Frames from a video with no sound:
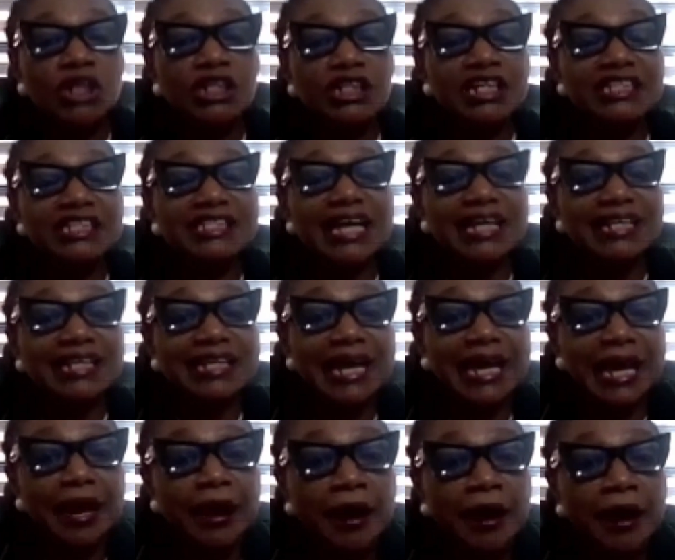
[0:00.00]

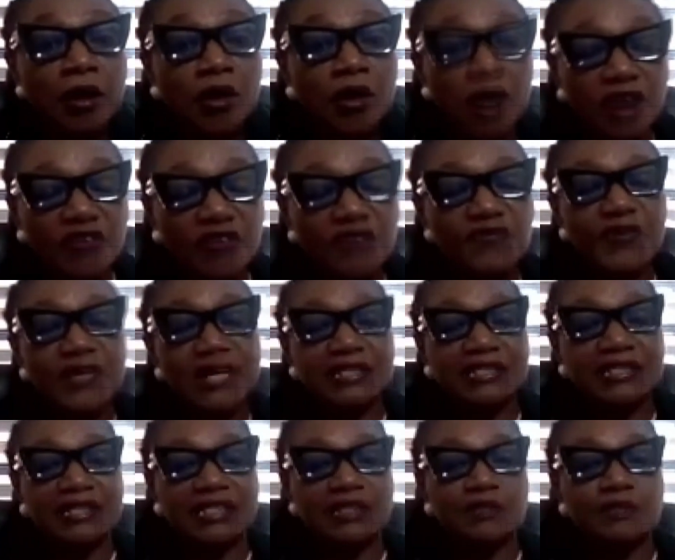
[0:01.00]
the
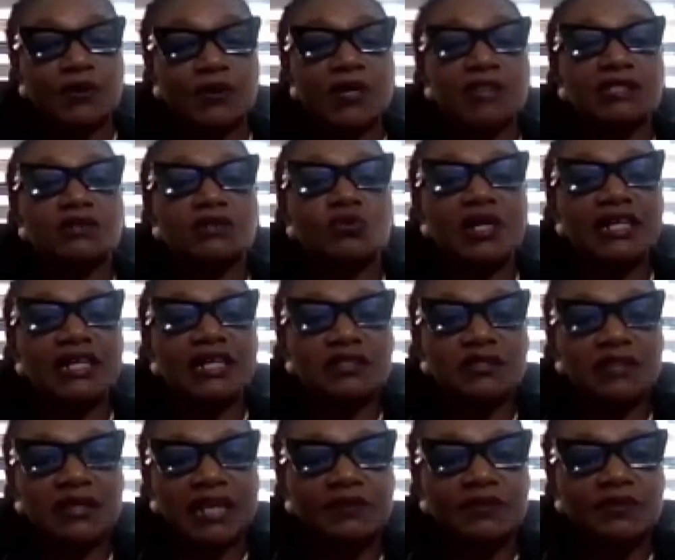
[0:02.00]
conferences, because when the
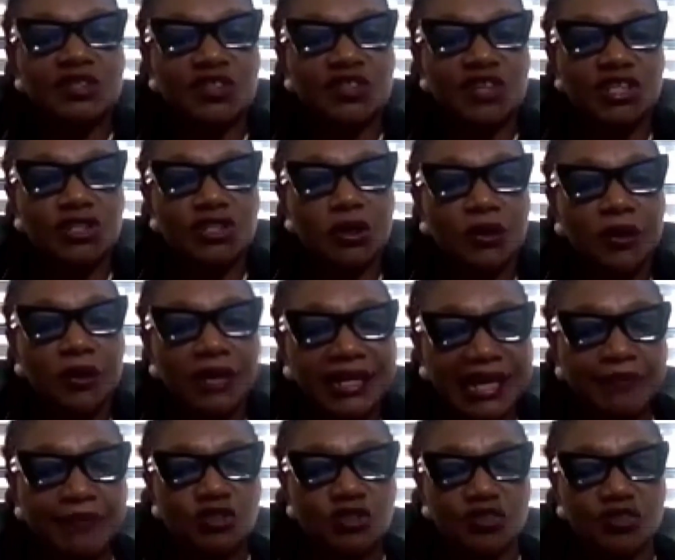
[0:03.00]
sole administrator
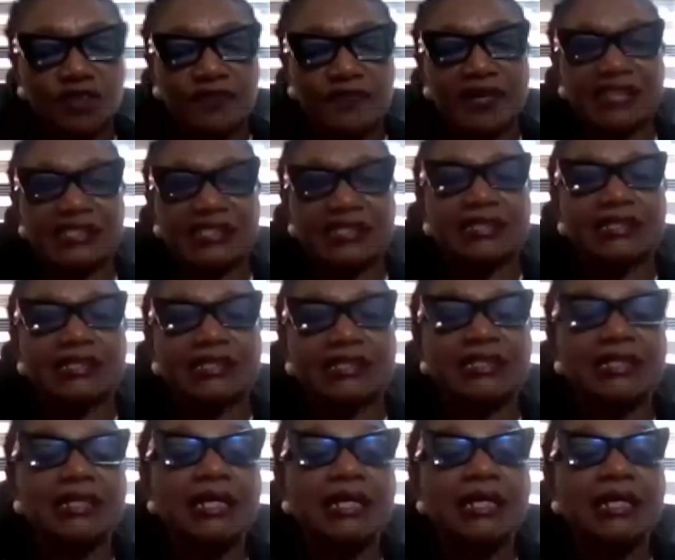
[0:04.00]
came into River State,